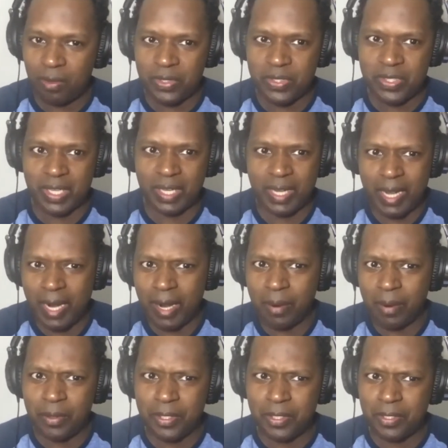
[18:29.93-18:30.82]
It's like, how
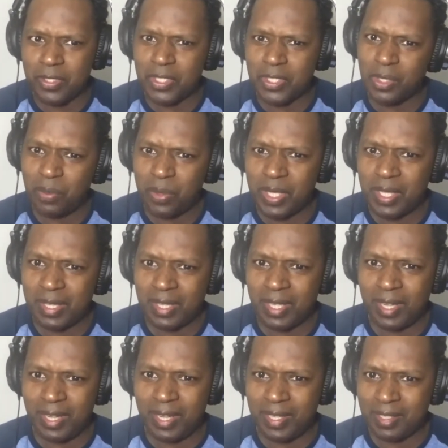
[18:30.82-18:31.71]
are you doing
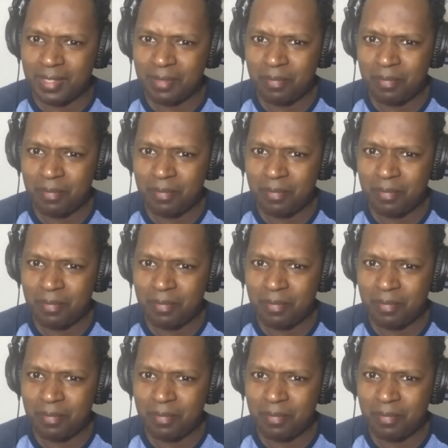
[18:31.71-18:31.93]
that?